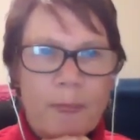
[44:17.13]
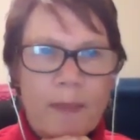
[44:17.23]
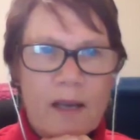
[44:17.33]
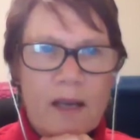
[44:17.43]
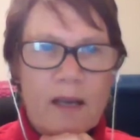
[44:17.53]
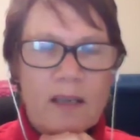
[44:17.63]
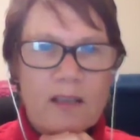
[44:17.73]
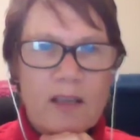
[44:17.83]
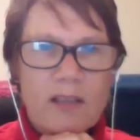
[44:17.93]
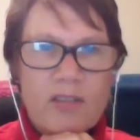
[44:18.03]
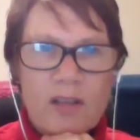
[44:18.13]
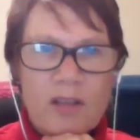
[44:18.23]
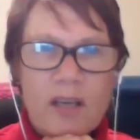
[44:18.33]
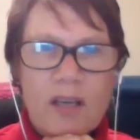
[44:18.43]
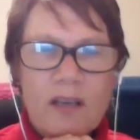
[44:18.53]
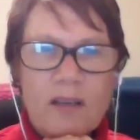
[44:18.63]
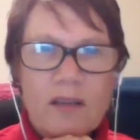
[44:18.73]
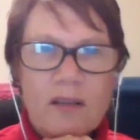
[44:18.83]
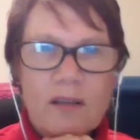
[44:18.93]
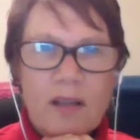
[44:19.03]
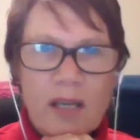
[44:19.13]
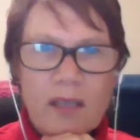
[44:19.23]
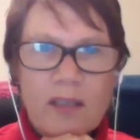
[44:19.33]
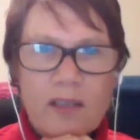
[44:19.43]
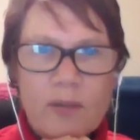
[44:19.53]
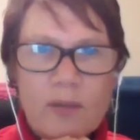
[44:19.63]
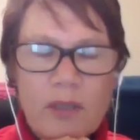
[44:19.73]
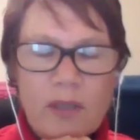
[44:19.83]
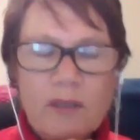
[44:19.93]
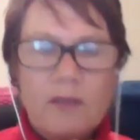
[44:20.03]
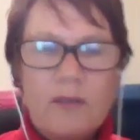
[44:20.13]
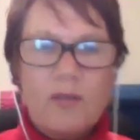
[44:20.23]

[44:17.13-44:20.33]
It's they need to be